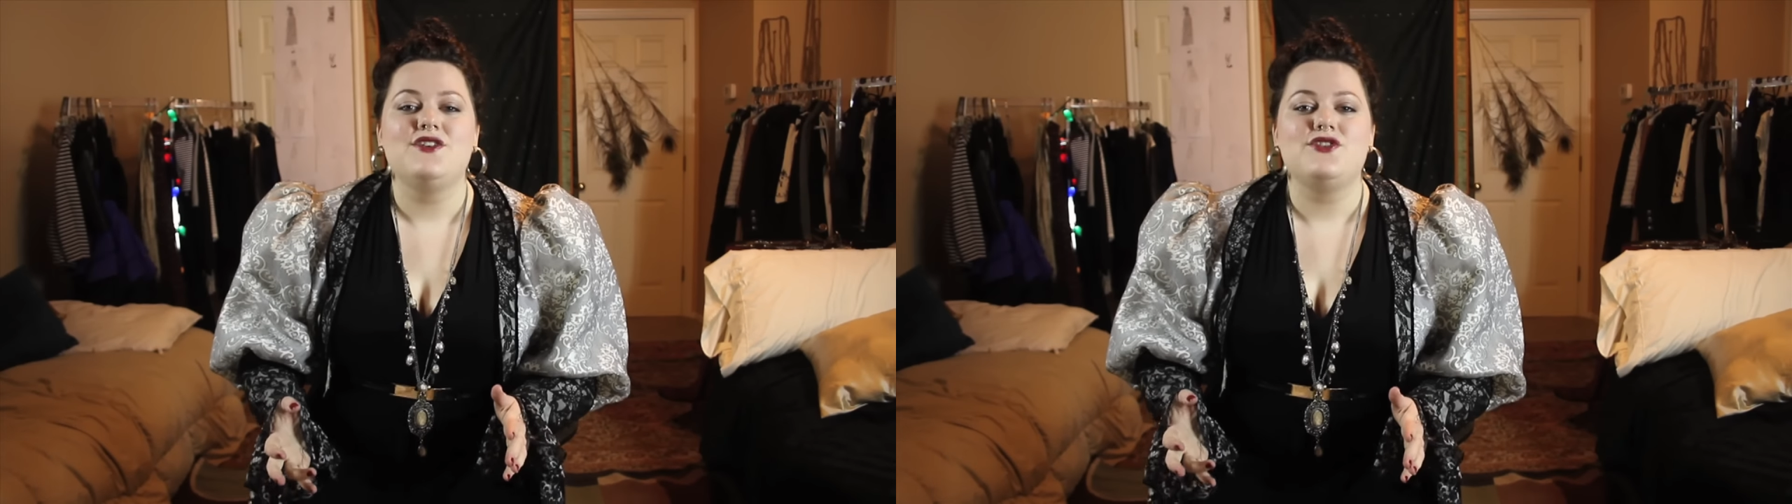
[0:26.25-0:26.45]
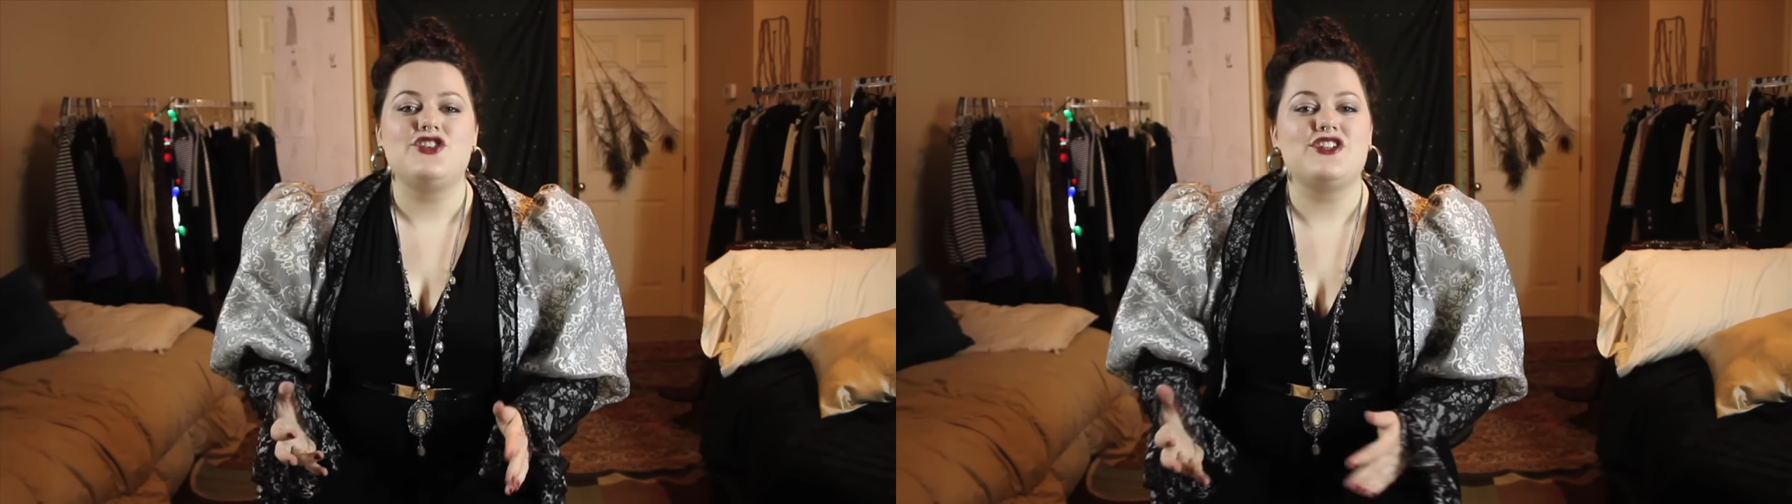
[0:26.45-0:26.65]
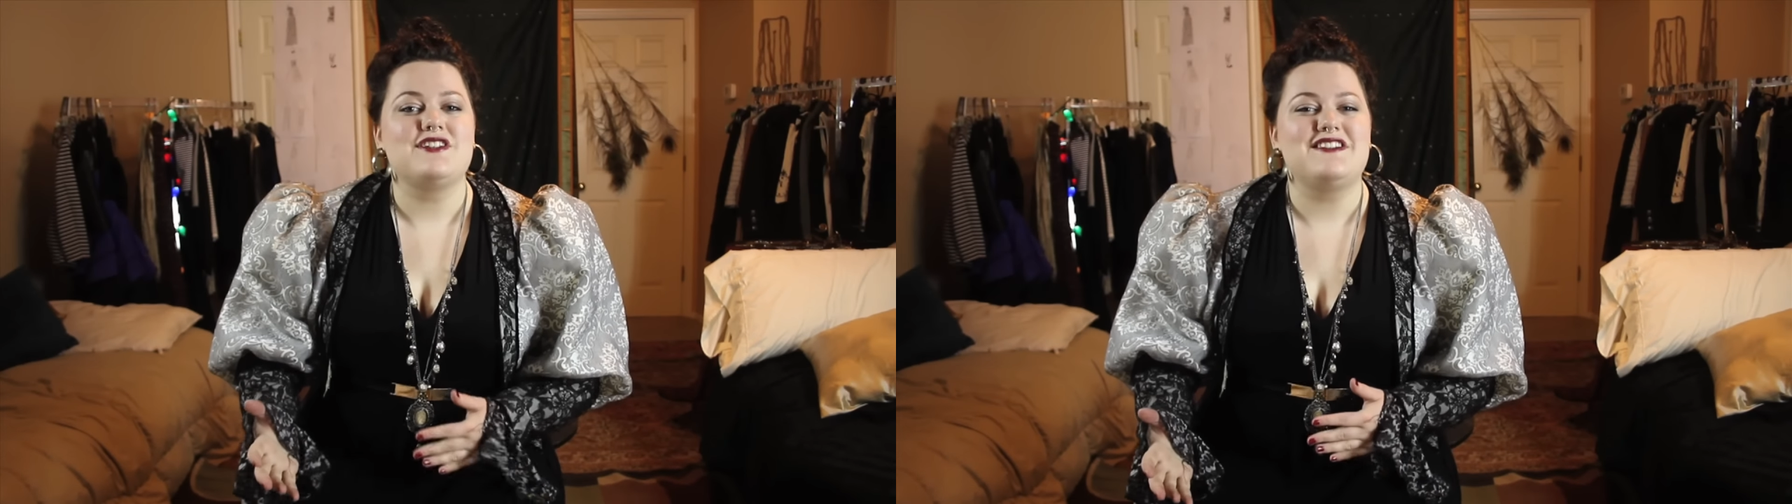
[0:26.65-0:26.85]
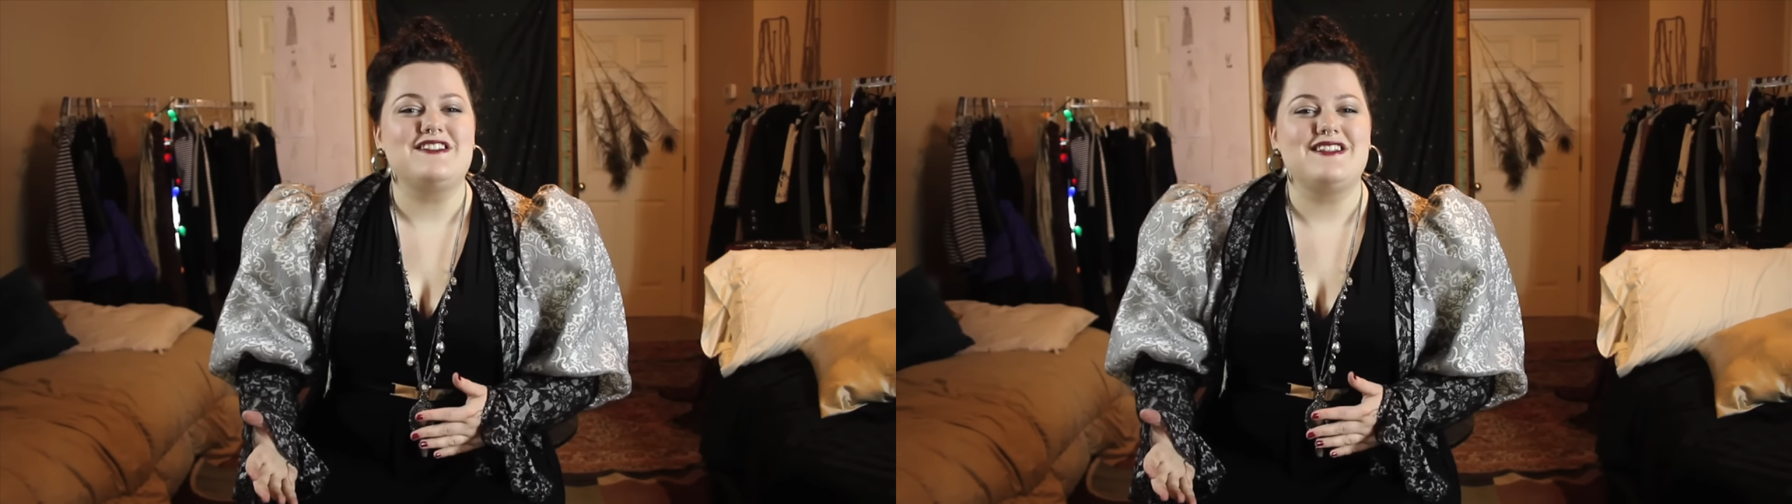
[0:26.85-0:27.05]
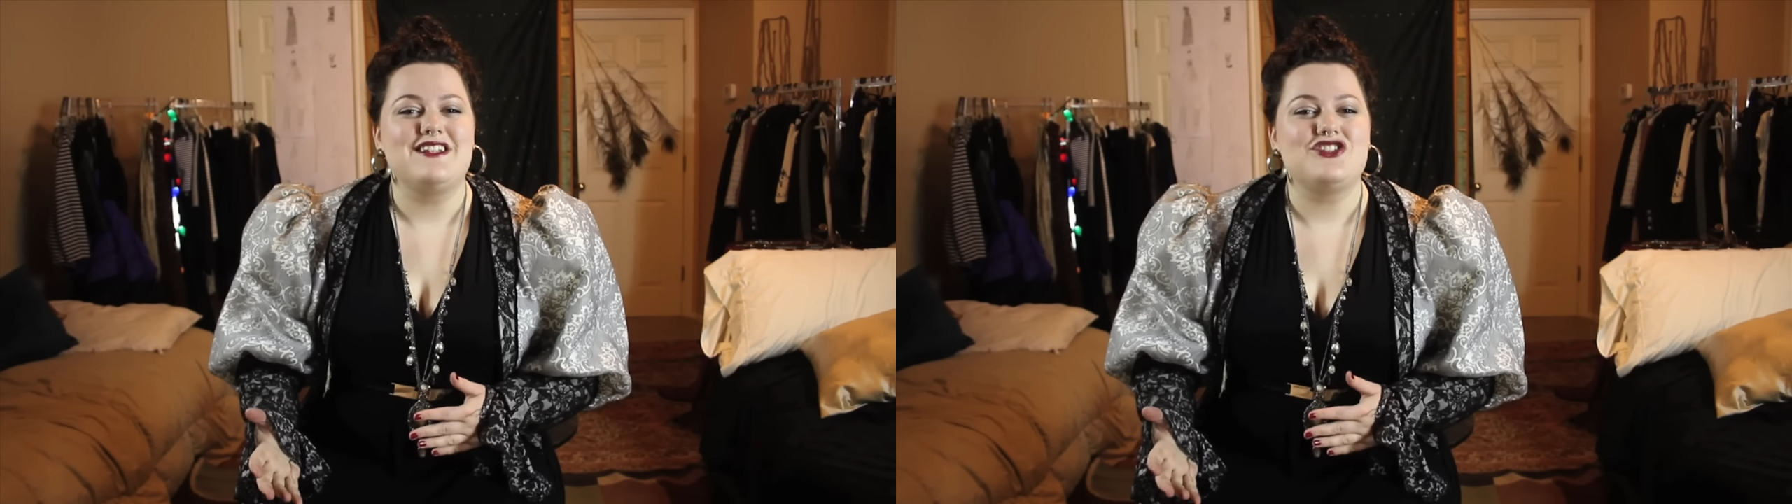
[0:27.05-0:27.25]
She
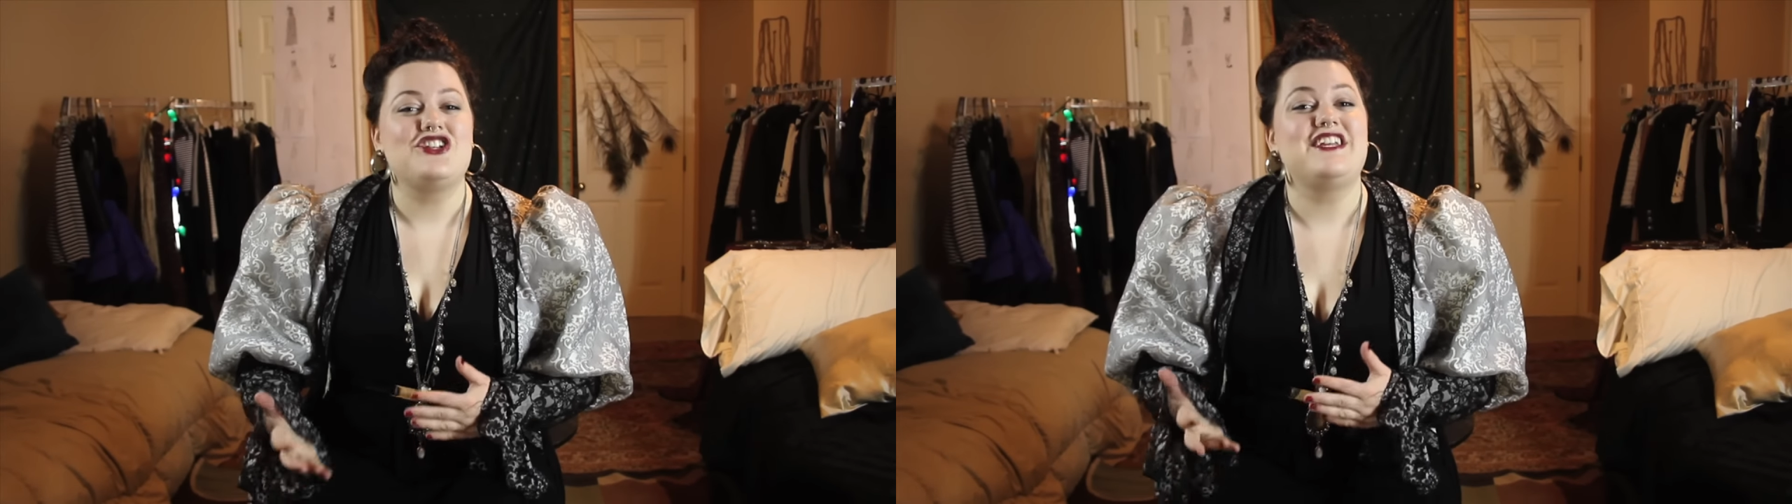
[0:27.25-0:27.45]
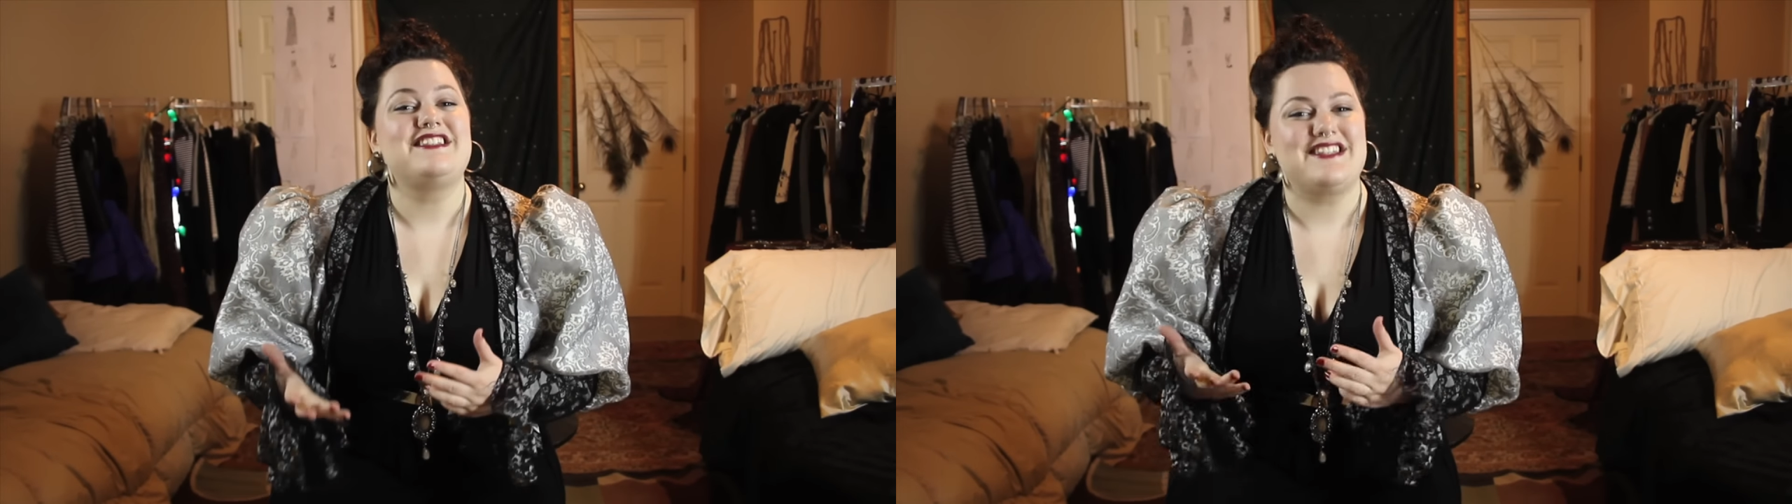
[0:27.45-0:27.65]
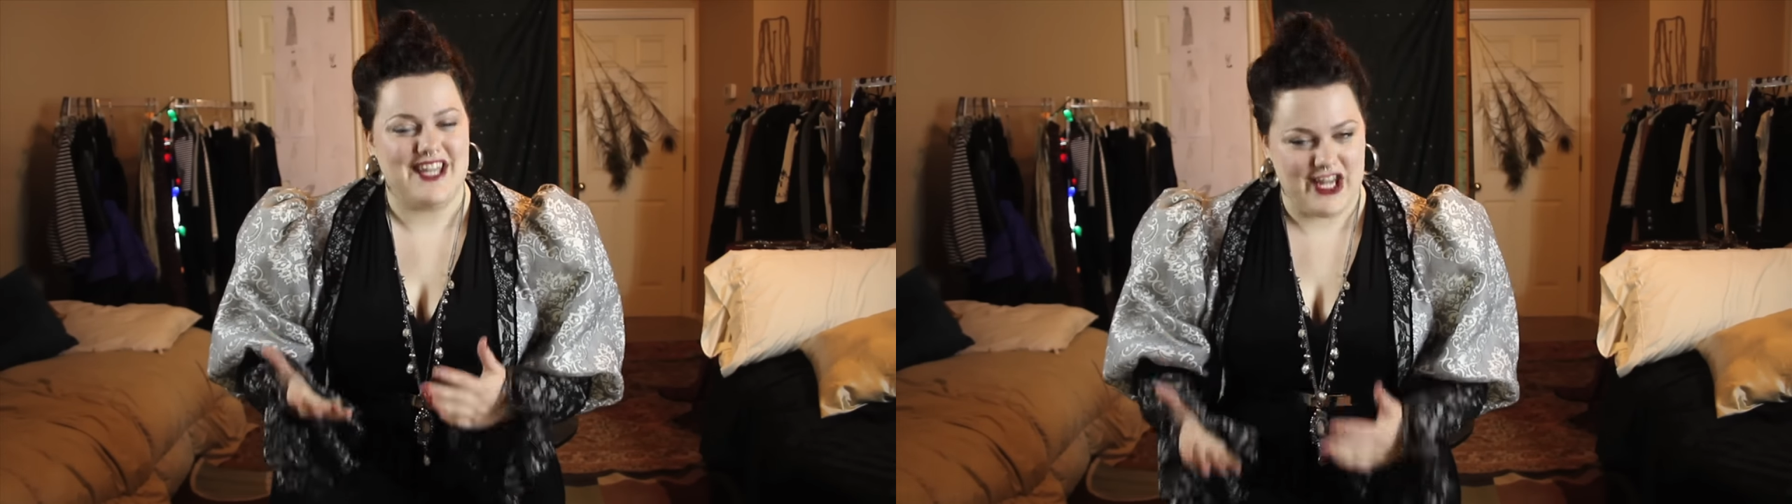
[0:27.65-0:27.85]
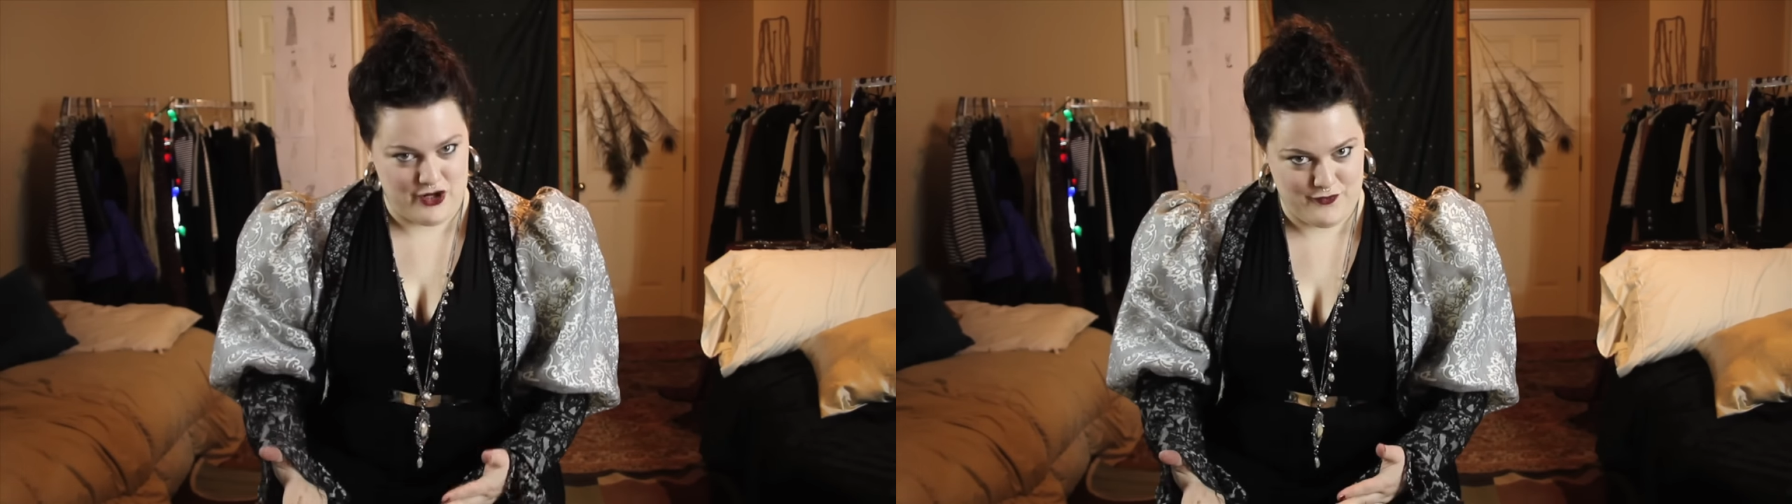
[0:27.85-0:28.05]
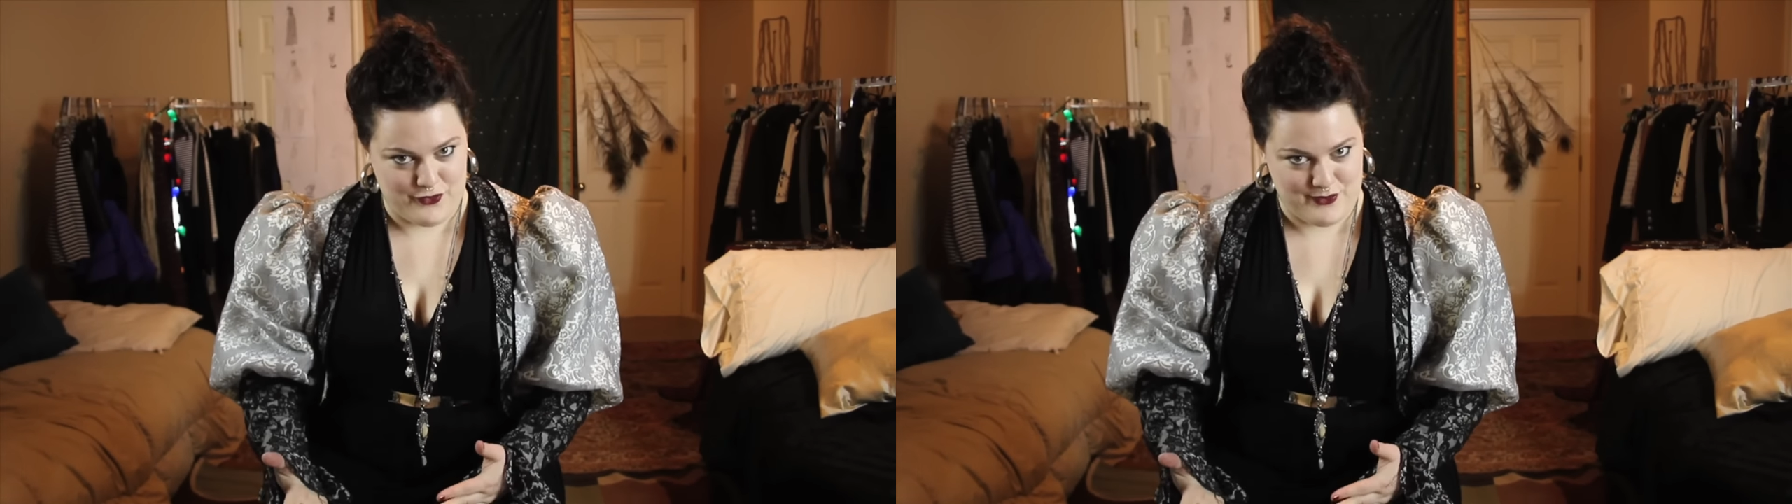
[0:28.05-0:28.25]
needs to
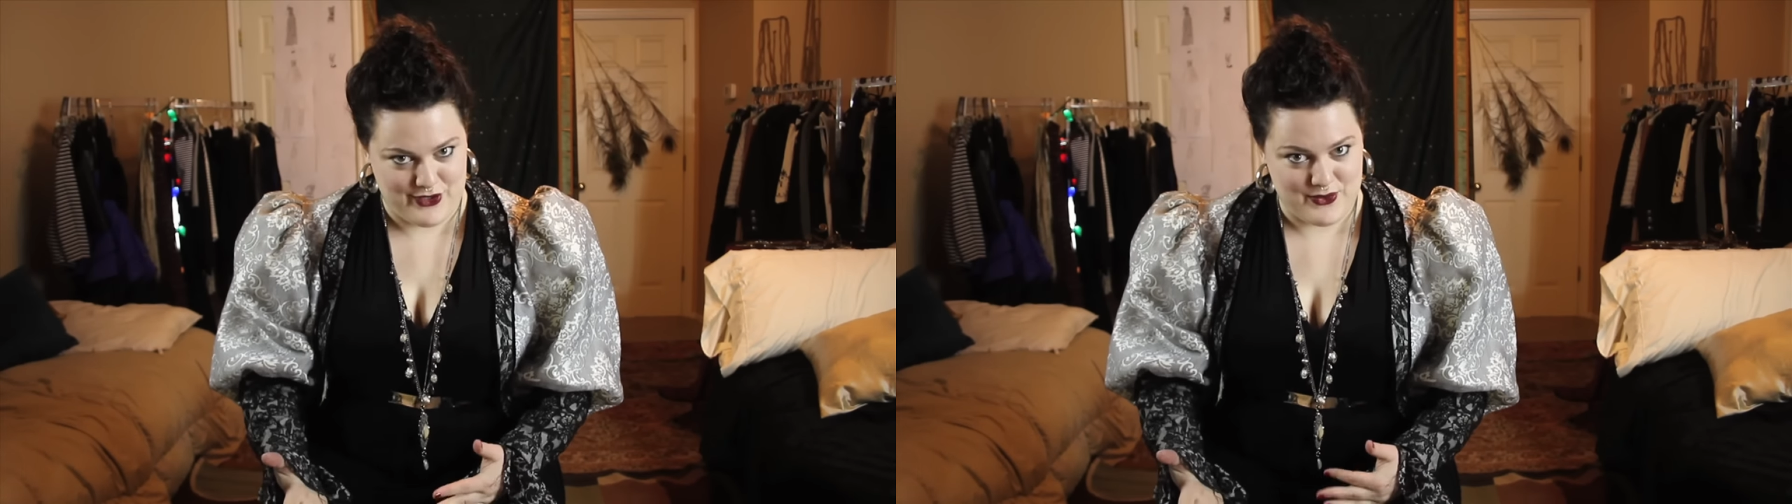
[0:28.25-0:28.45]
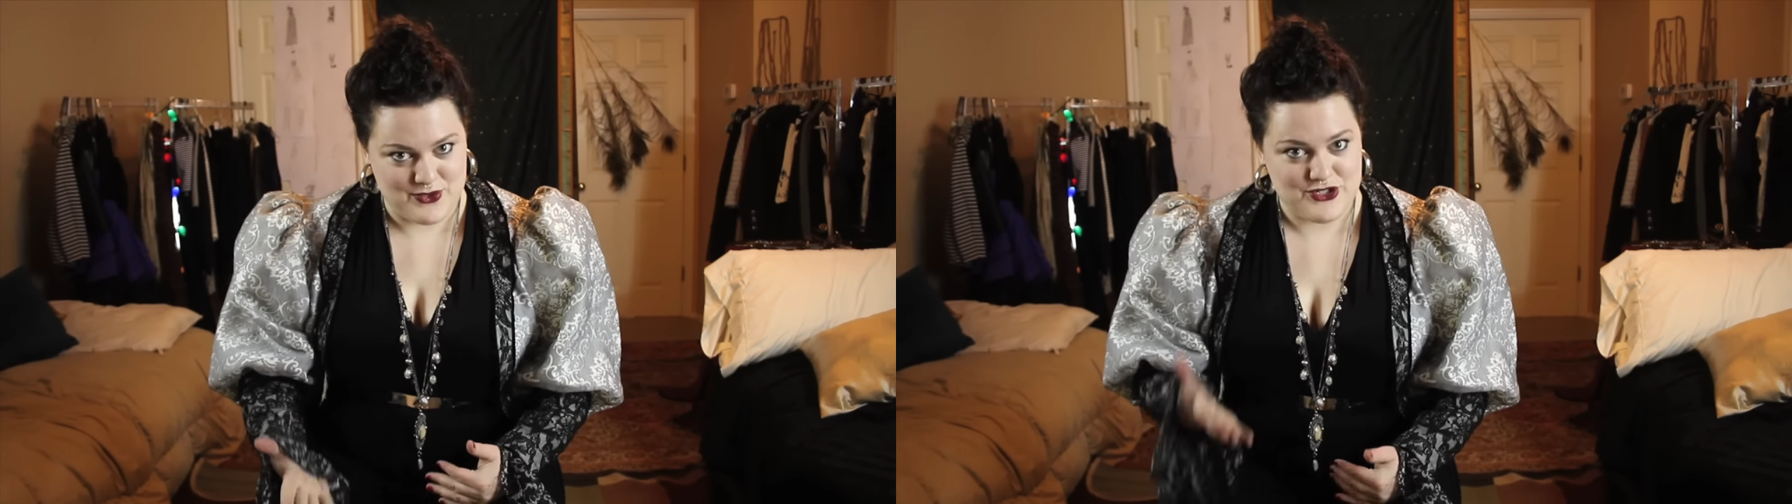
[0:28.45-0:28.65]
hear from you.